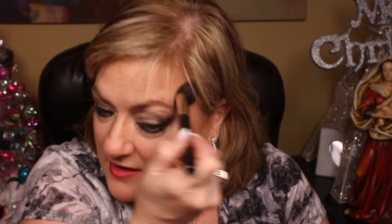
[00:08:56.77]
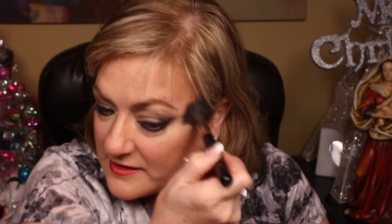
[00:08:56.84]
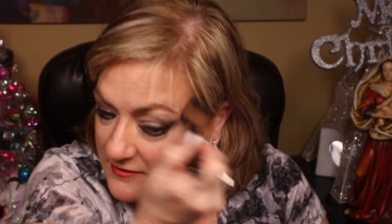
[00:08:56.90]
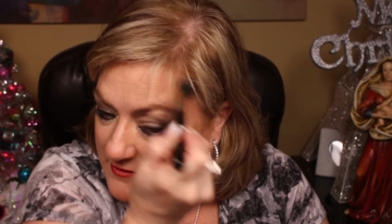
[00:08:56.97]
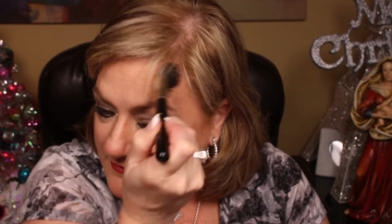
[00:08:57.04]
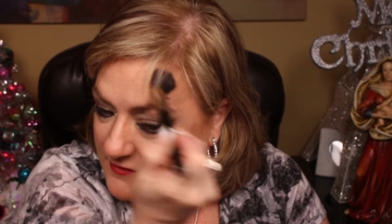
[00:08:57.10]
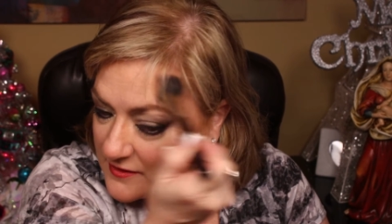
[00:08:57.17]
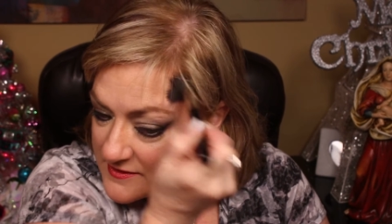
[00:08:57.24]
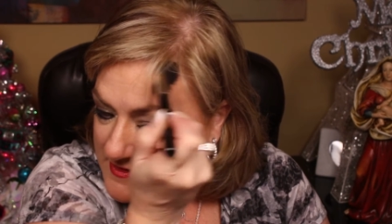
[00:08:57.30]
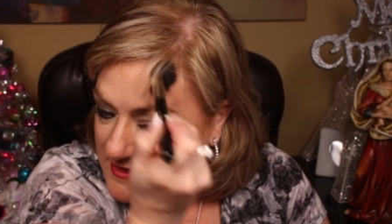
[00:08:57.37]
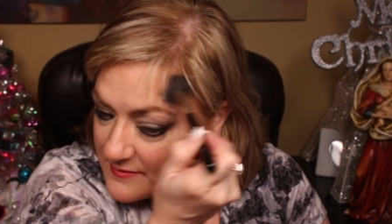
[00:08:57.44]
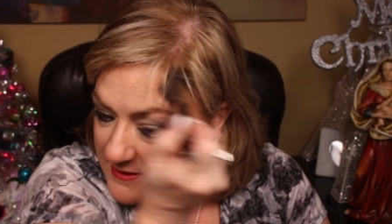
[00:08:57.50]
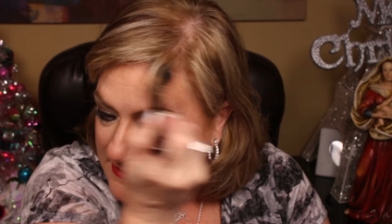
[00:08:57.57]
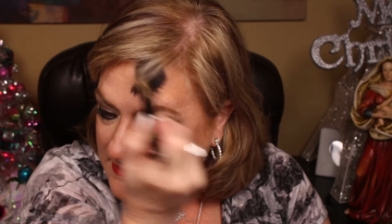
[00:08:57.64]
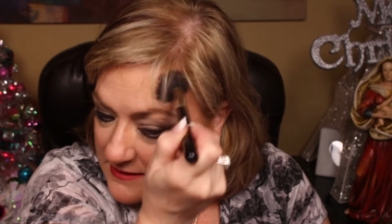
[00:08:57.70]
I don't know if y'all saw
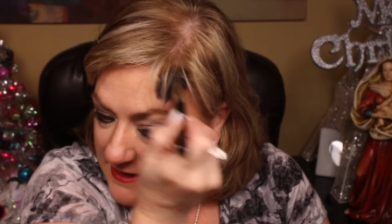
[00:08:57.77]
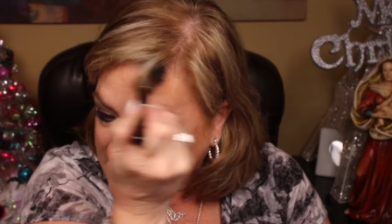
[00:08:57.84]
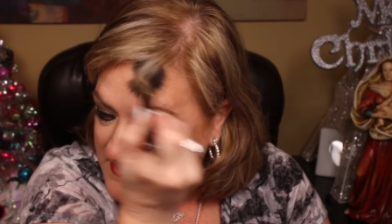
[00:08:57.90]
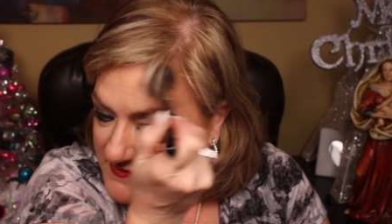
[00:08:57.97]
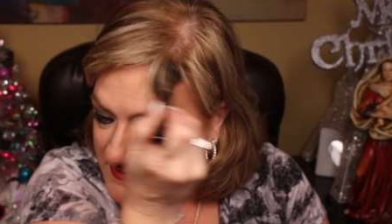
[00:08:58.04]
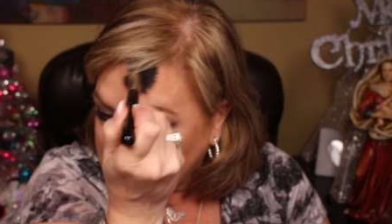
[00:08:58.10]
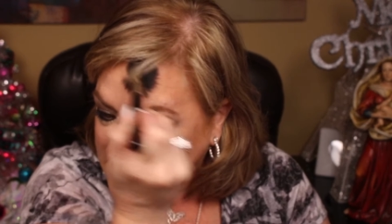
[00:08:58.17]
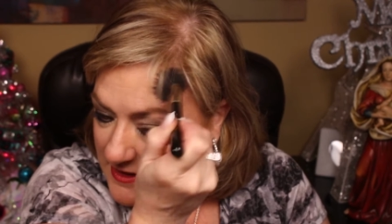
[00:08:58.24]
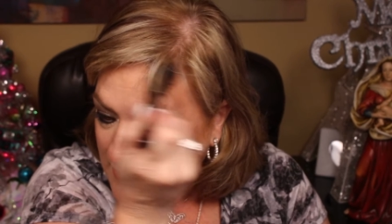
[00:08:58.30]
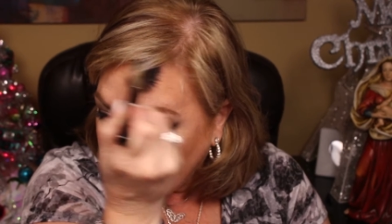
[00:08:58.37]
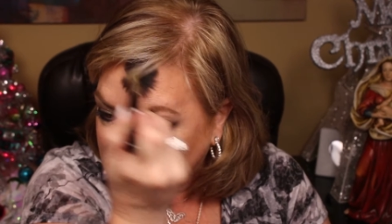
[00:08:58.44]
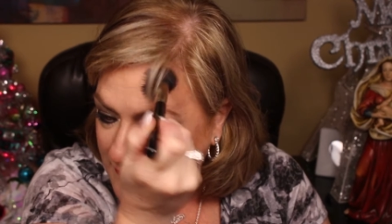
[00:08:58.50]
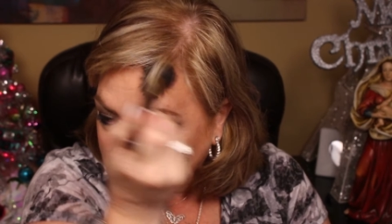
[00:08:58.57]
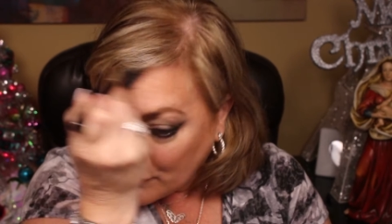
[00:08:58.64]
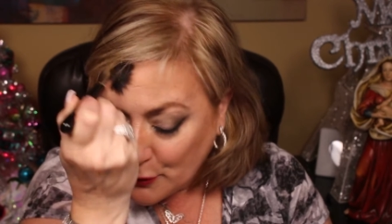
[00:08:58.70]
me in the last video.
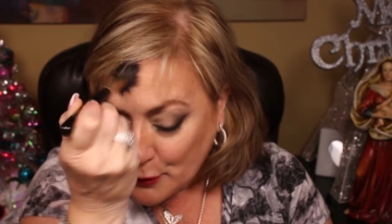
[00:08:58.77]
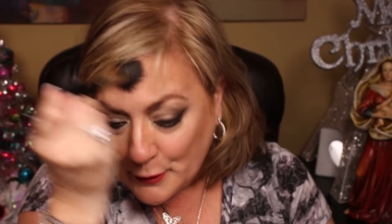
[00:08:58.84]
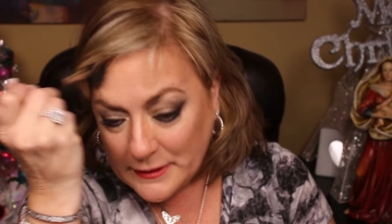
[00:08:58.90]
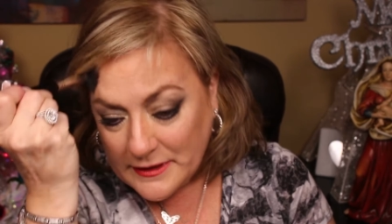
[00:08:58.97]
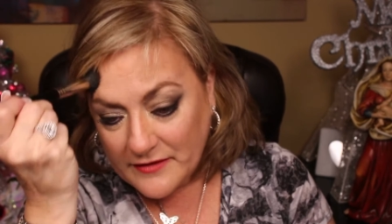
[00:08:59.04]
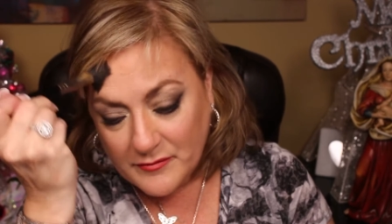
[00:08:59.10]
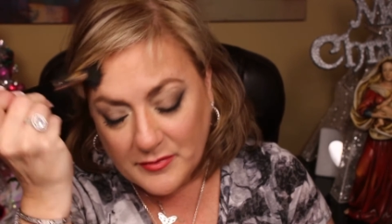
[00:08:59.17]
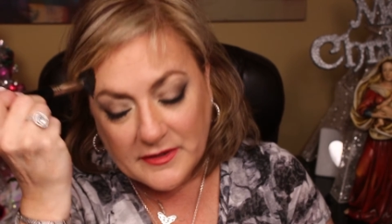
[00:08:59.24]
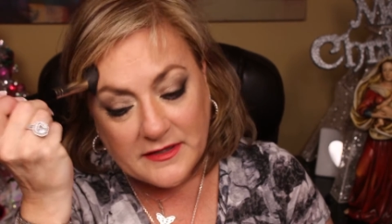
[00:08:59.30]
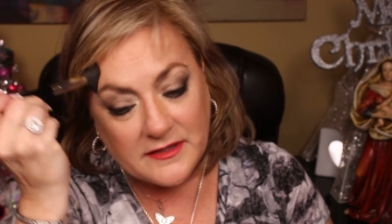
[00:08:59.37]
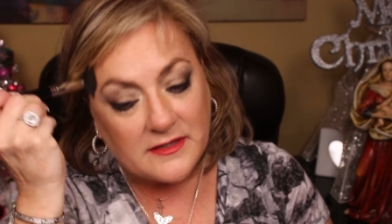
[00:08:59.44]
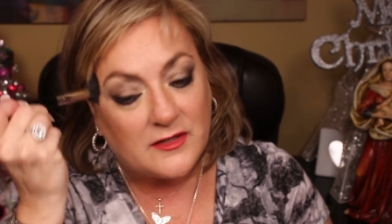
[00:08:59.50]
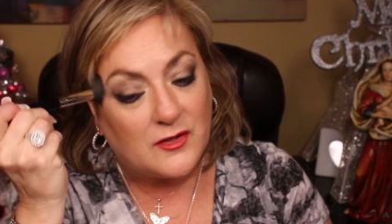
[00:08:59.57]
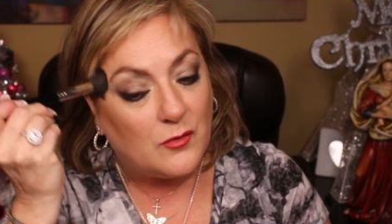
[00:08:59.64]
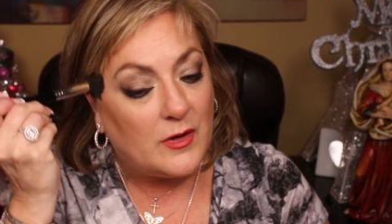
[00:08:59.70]
I really have
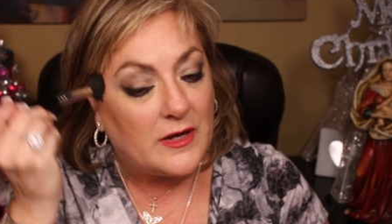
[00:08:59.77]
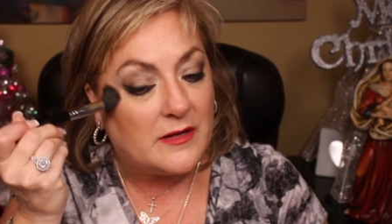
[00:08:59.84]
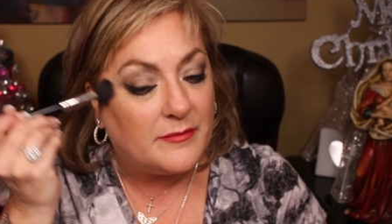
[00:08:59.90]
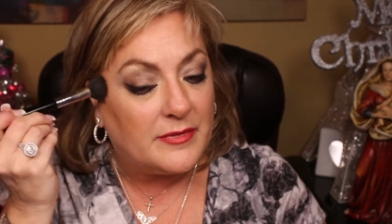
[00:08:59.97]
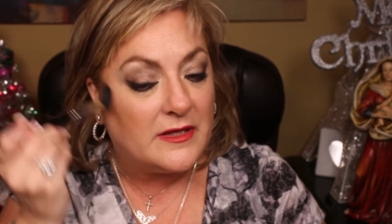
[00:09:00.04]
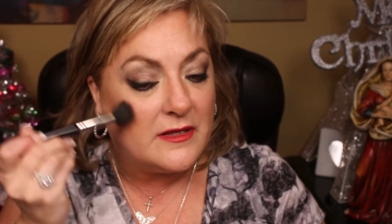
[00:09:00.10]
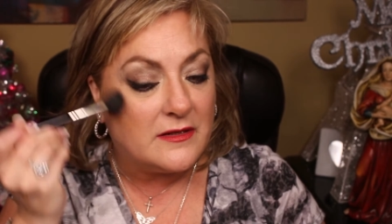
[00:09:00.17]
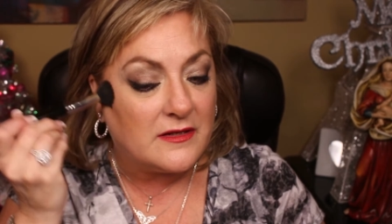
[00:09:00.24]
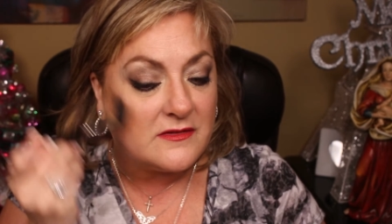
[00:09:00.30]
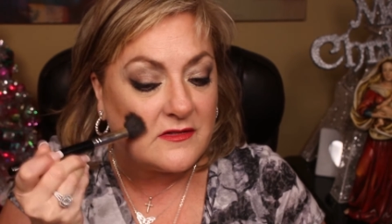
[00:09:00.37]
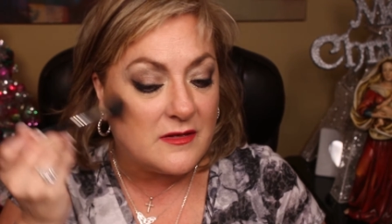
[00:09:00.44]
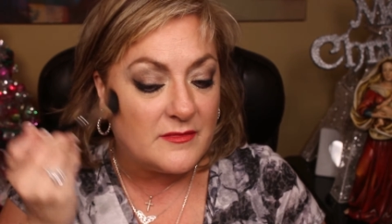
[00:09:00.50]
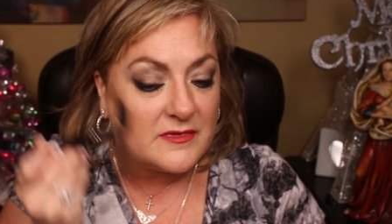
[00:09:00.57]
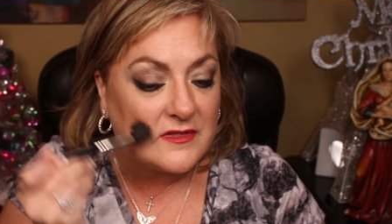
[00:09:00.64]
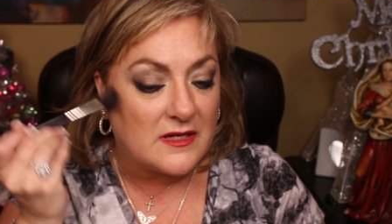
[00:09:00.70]
blended quite a bit, and it's
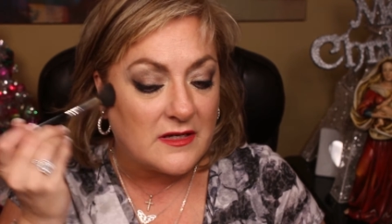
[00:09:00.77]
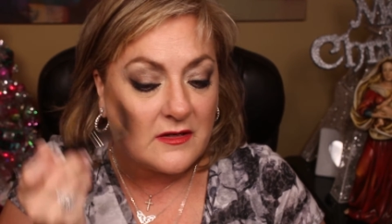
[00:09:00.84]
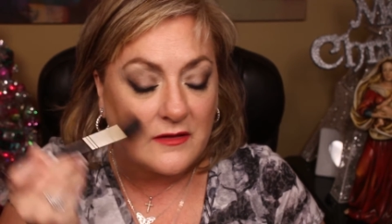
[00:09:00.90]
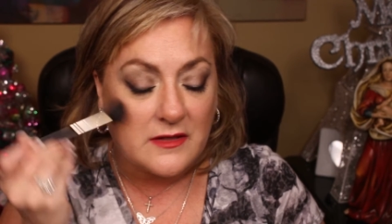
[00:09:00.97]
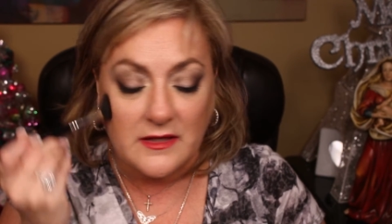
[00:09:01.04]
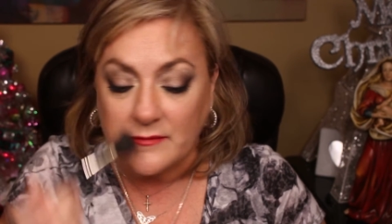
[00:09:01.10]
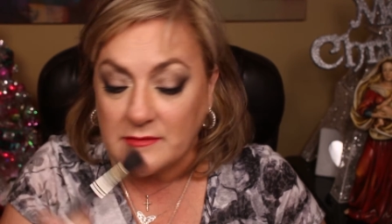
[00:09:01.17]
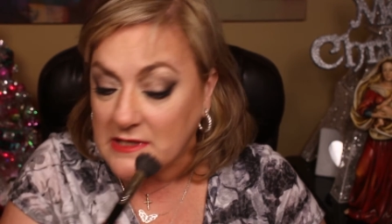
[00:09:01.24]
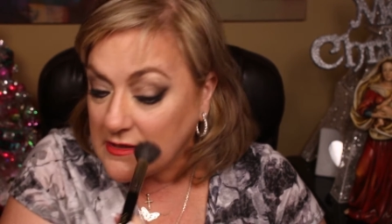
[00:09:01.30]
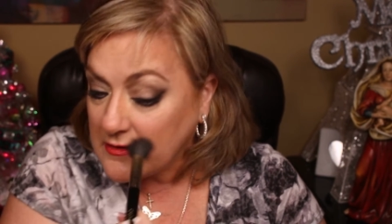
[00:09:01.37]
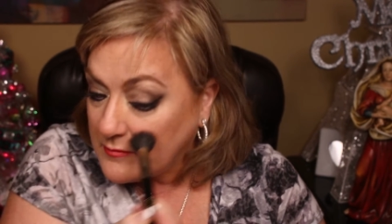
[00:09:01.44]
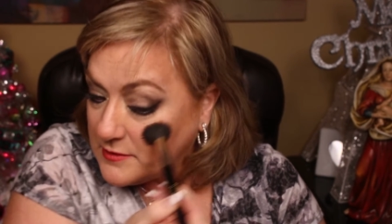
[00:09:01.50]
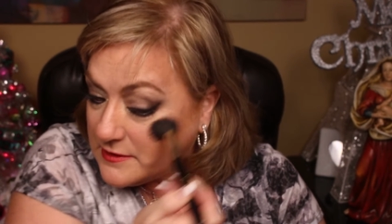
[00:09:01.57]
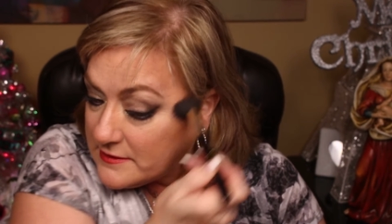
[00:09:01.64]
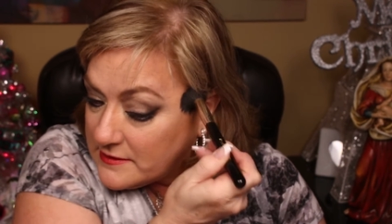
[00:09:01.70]
almost like, okay, I'm tired
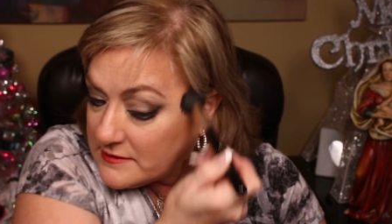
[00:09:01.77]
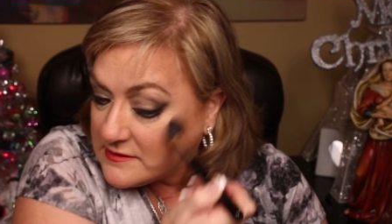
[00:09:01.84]
of blending.